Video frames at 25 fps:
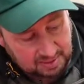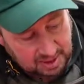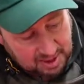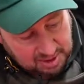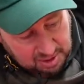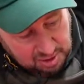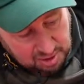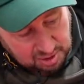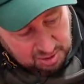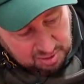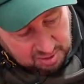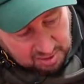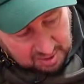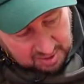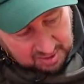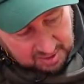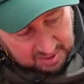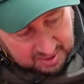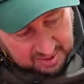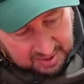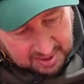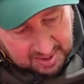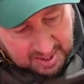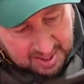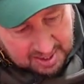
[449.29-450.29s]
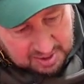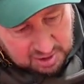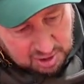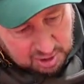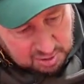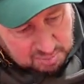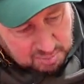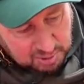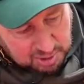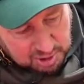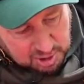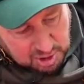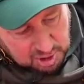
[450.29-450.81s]
That's as
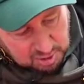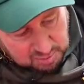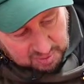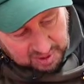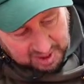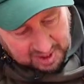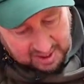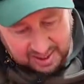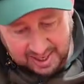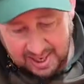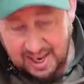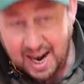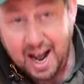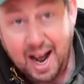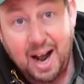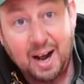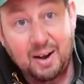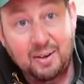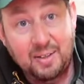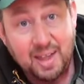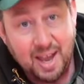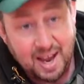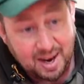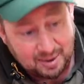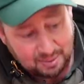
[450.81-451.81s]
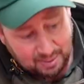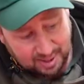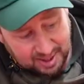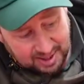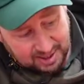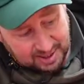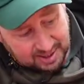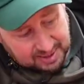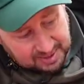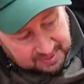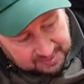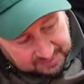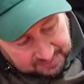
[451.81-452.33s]
much as we can get out of there,
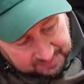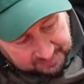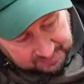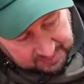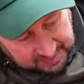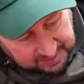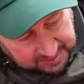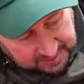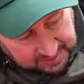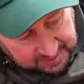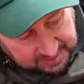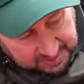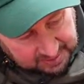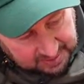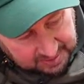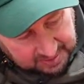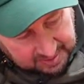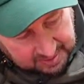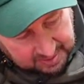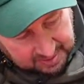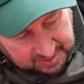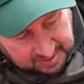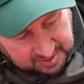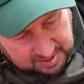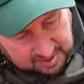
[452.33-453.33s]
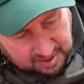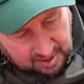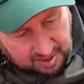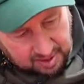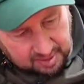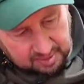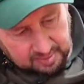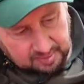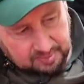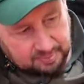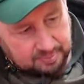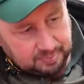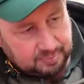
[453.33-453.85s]
really.
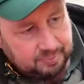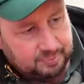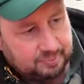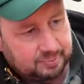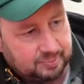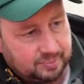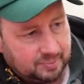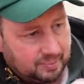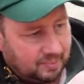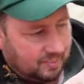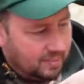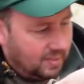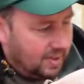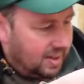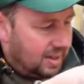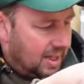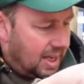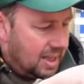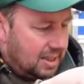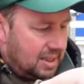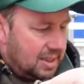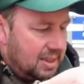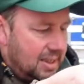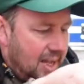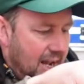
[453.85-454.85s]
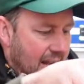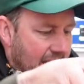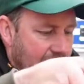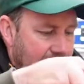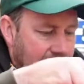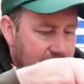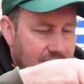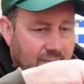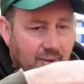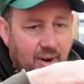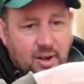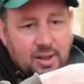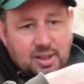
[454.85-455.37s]
So that's that.
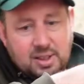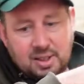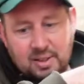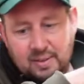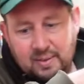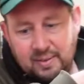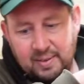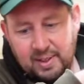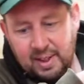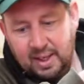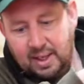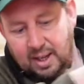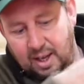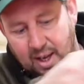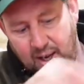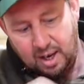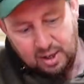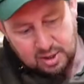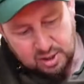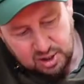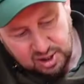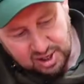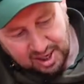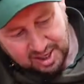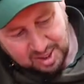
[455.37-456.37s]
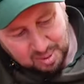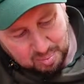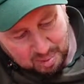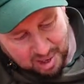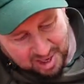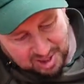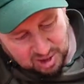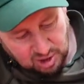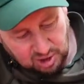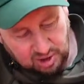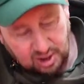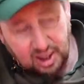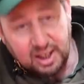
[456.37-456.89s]
Right, I just get the
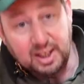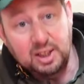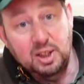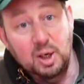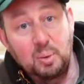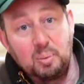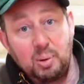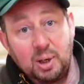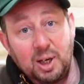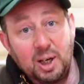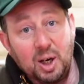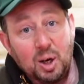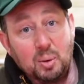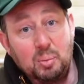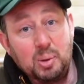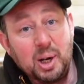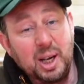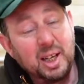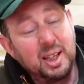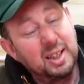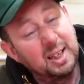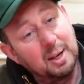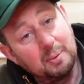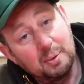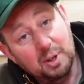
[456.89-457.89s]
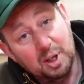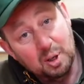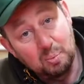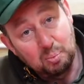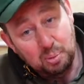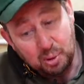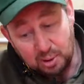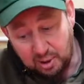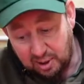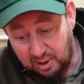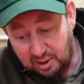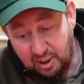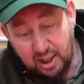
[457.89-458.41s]
bench cleaned up a little bit, and then we can
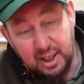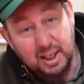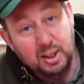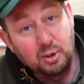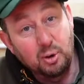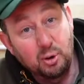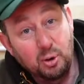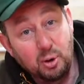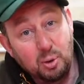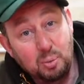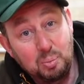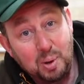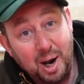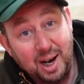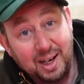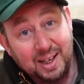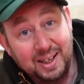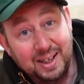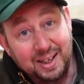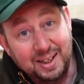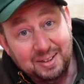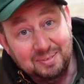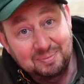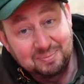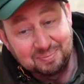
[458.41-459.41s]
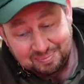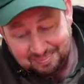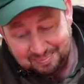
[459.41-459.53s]
put the clean oil back in.